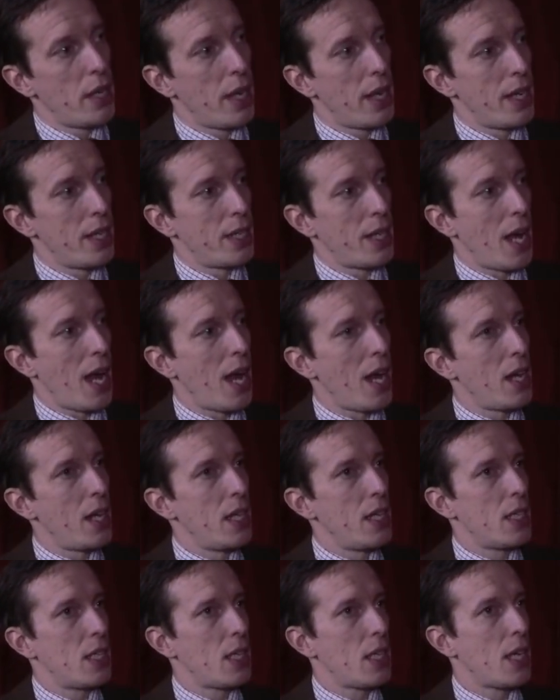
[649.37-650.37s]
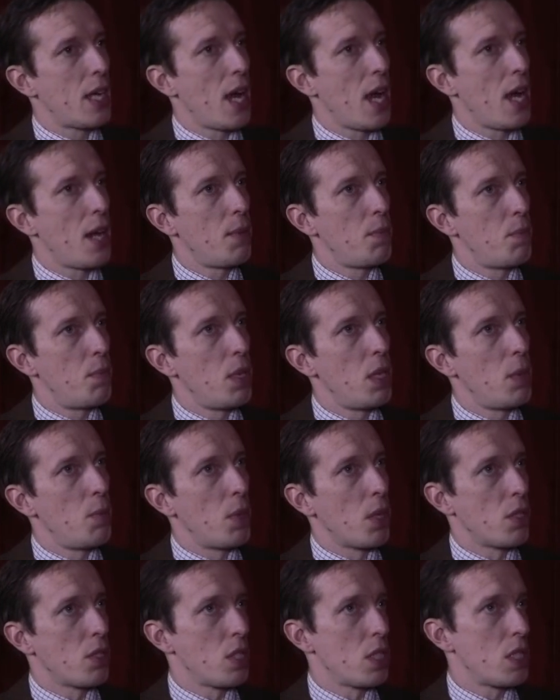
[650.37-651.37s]
Yeah. That it ha- it can't
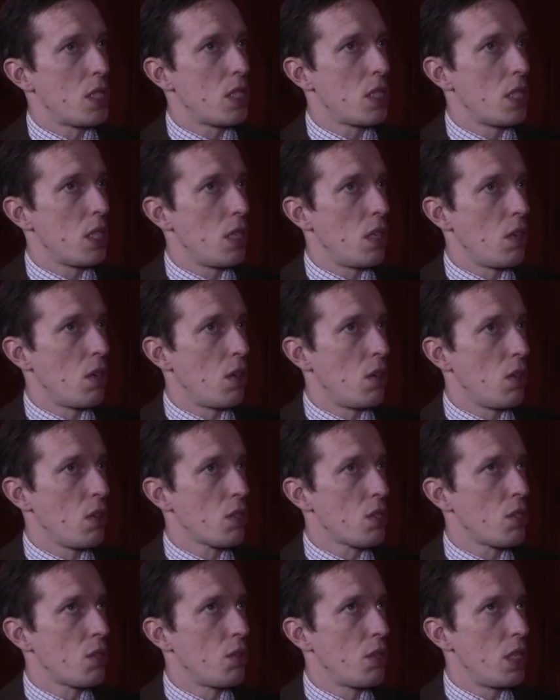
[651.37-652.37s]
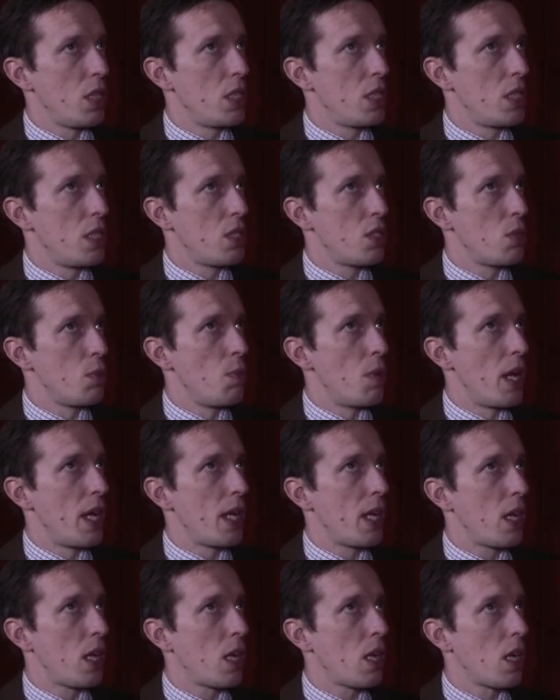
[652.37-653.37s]
be because it's also easy to
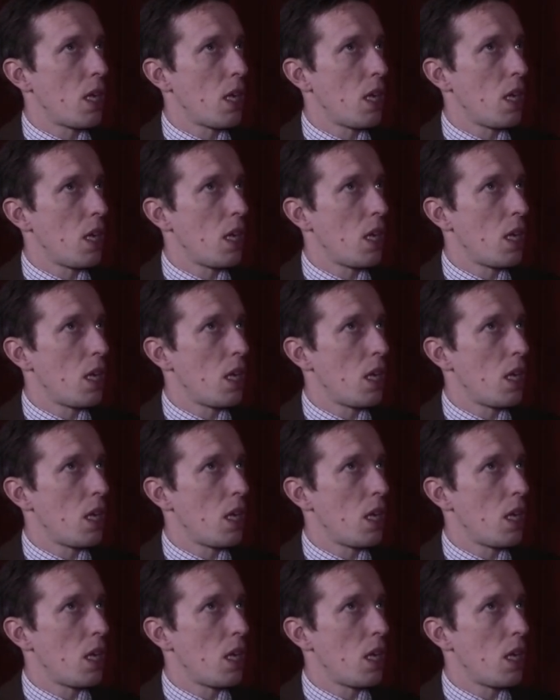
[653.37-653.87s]
make